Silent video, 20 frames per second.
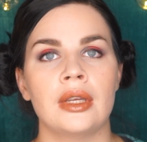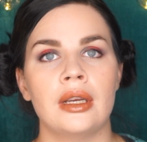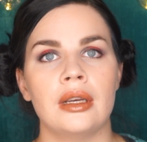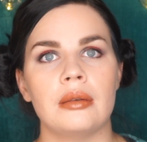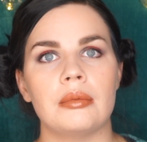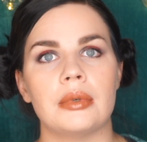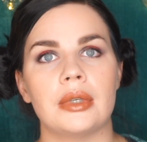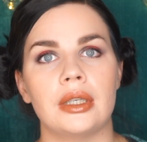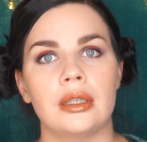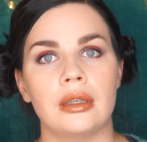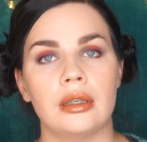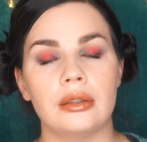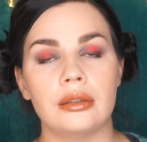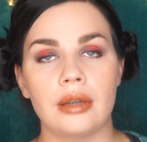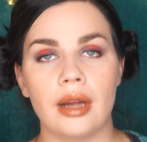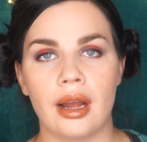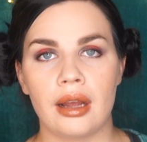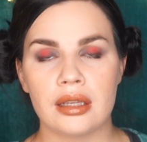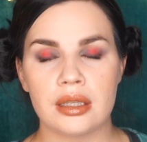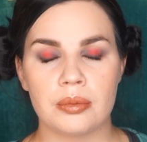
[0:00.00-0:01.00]
But another
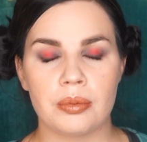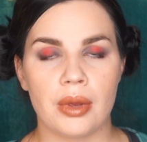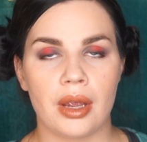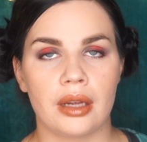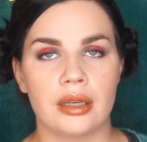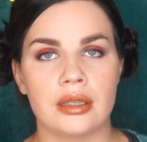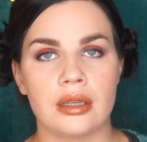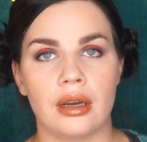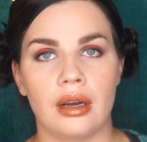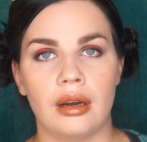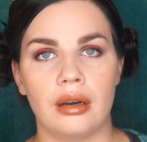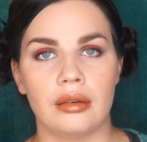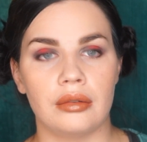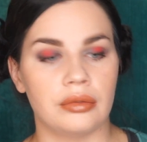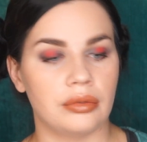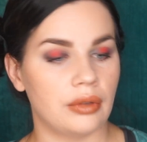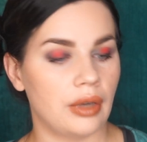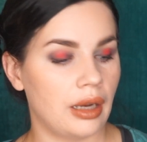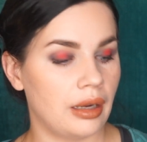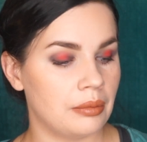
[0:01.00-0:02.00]
aspect
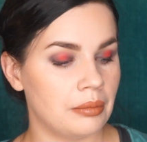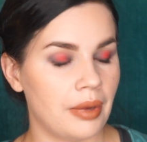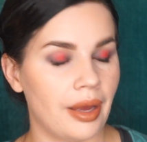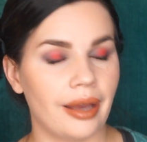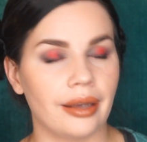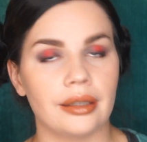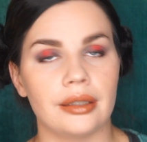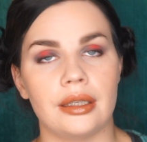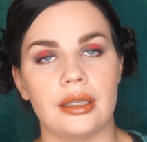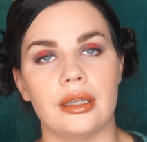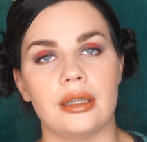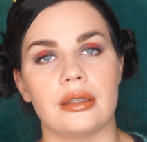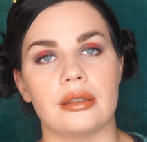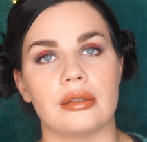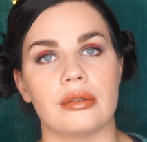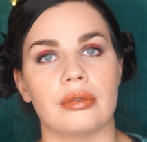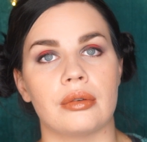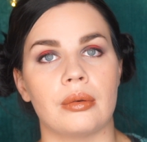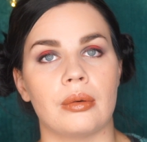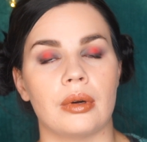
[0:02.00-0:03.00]
of acne is,
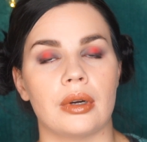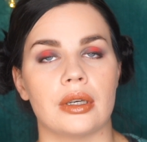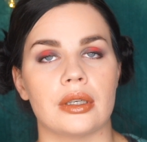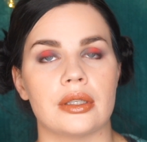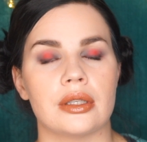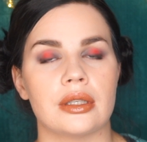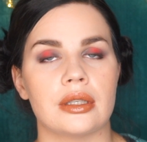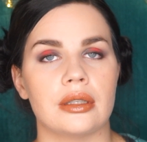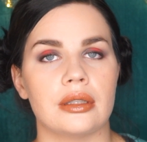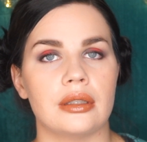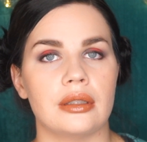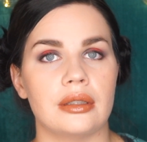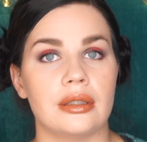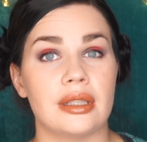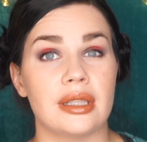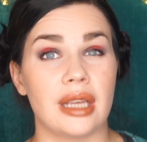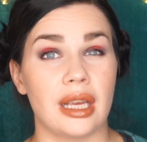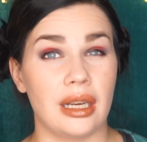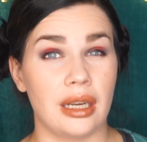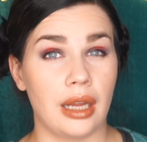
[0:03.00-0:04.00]
of course,
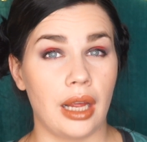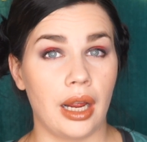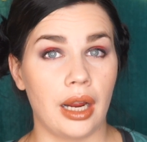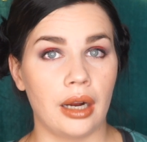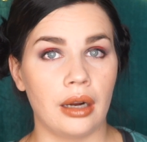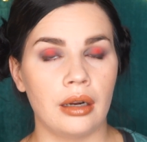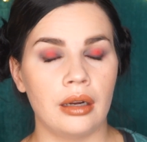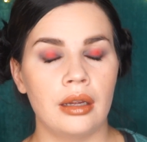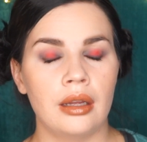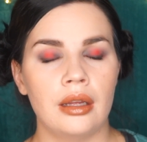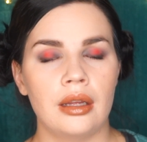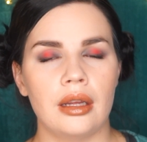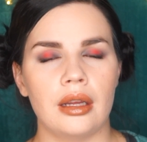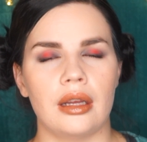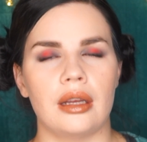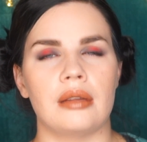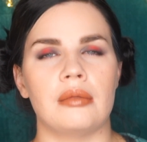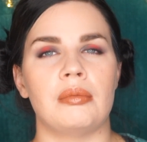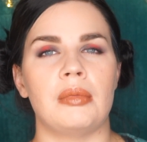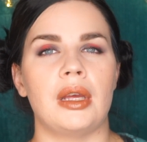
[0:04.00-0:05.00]
skincare
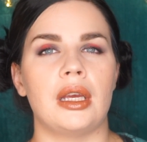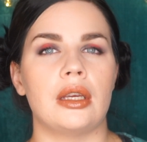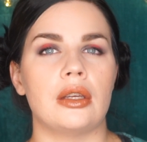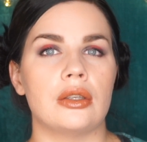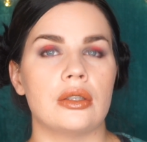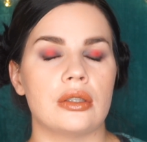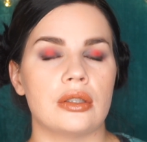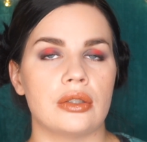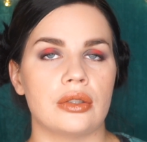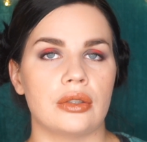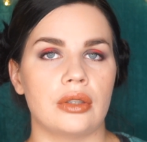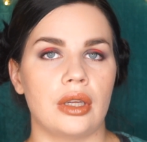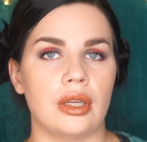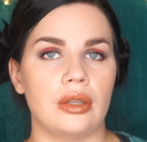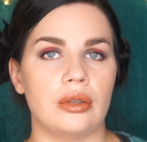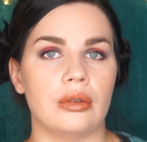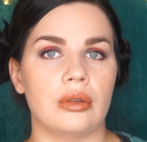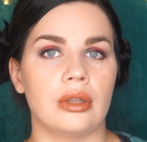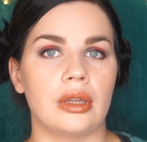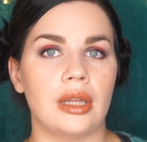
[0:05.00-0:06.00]
and making sure that
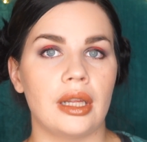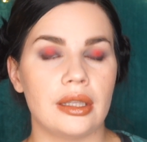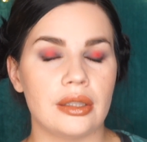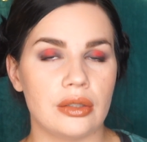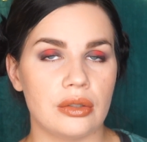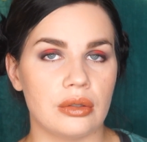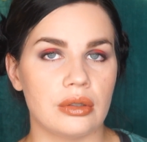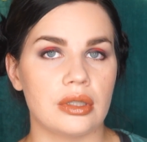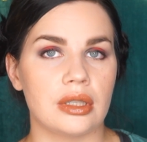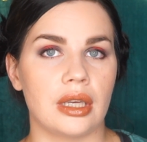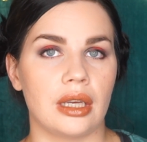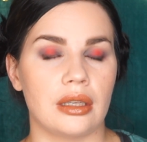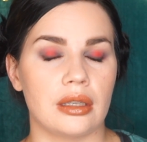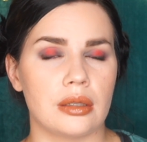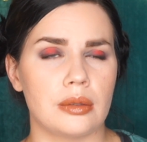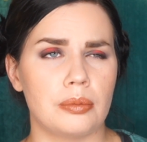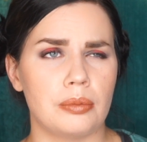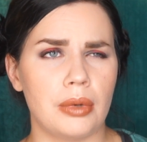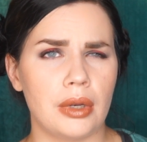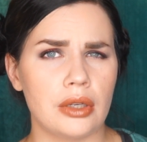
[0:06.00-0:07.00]
you cleanse your skin,
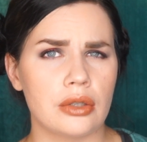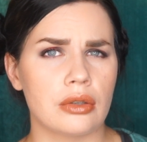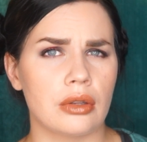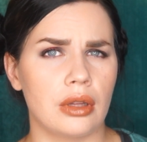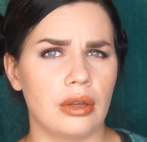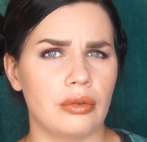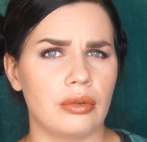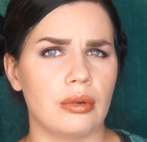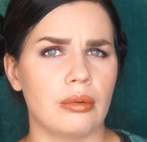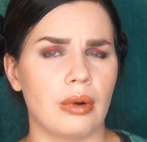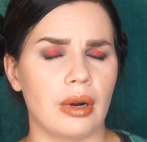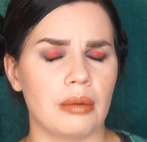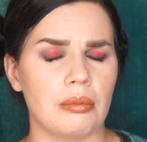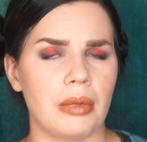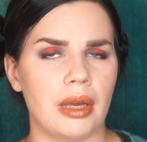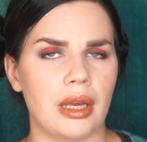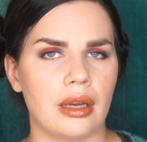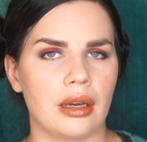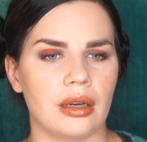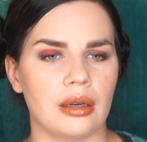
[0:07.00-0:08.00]
especially if you wear
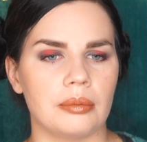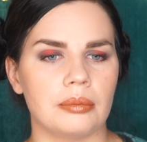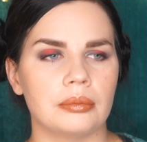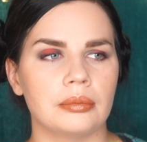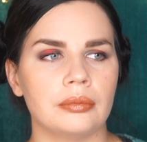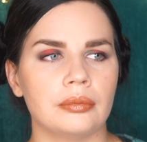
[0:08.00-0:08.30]
makeup.